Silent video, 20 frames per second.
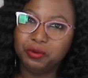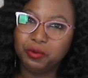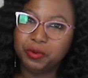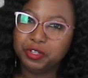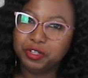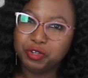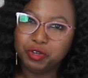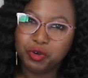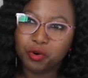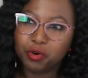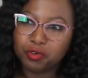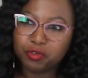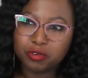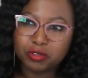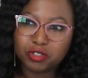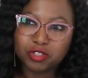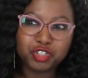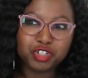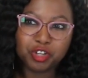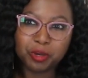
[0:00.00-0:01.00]
know, when you go
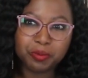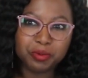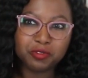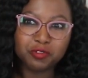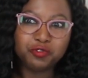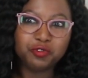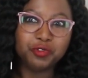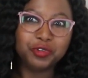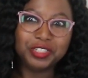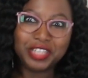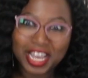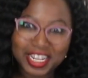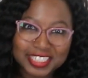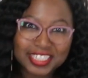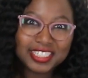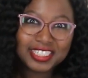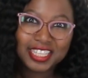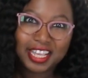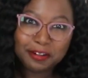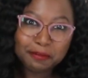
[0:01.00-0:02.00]
grocery shopping for
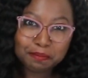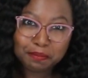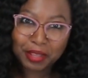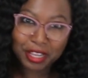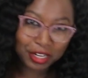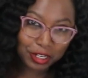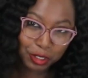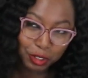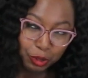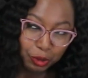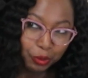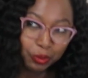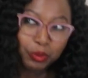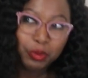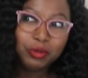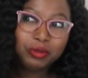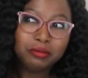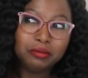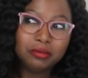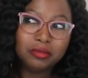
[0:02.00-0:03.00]
that set
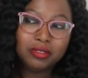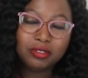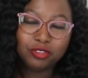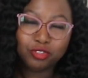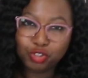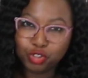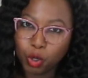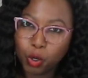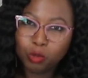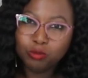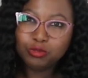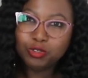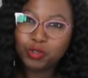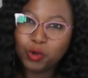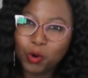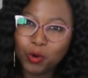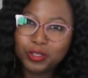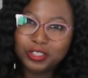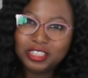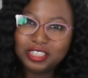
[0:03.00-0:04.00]
menu, don't
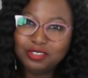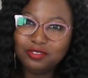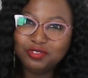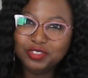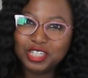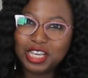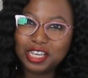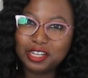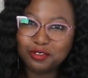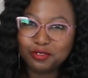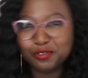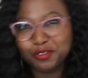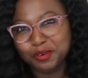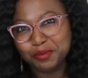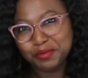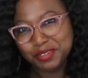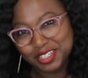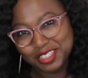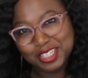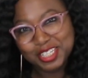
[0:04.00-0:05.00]
go deviate
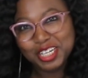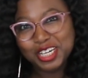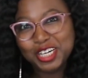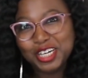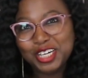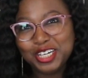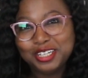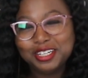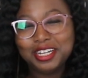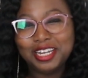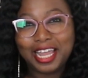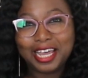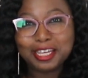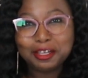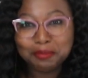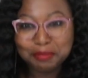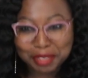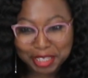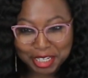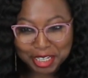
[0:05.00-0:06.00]
from it.
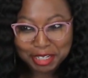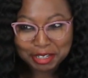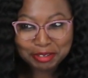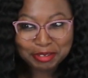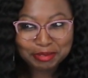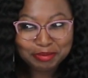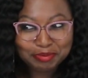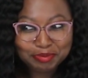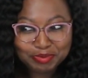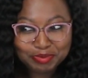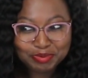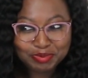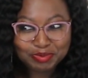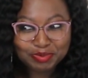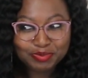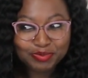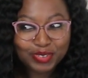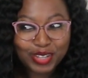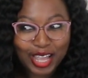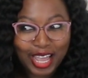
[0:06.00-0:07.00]
Like me,
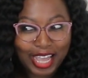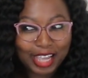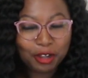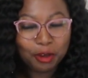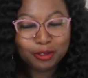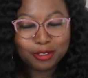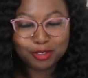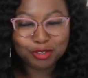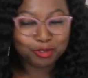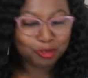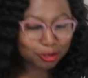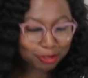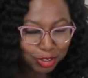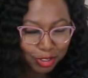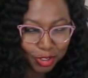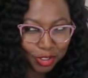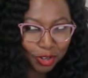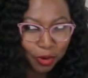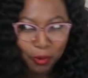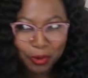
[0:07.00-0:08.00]
I go to the
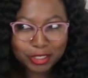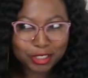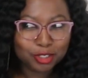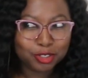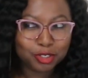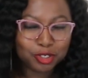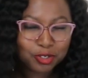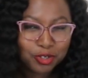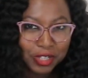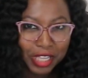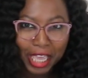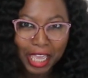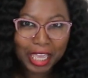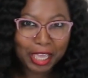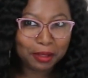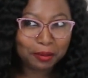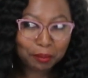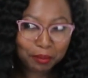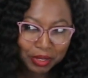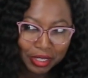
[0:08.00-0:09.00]
grocery store wanting to cook
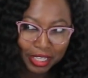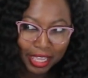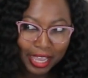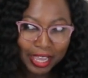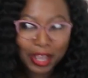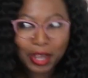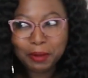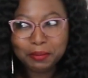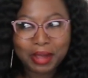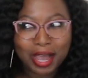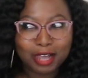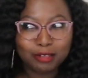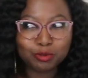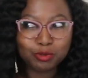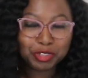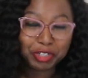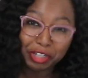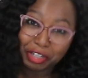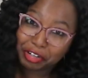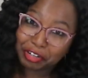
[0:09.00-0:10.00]
A and B. I come
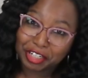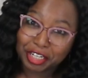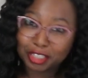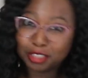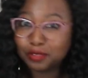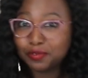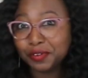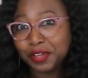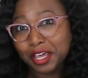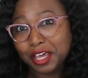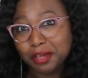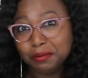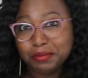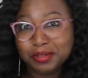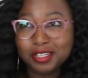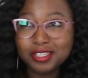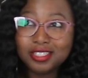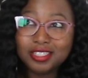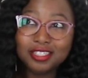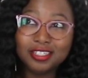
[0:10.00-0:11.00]
out with ingredients for A,
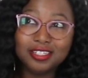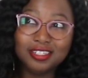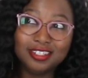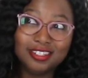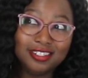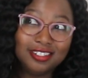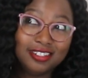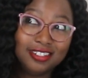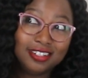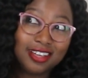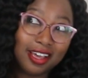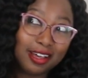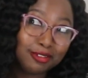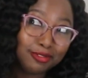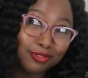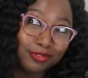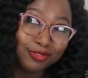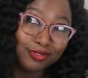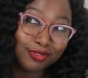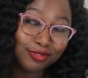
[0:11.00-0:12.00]
B, C, D, E,
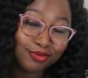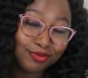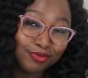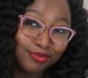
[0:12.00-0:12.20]
F,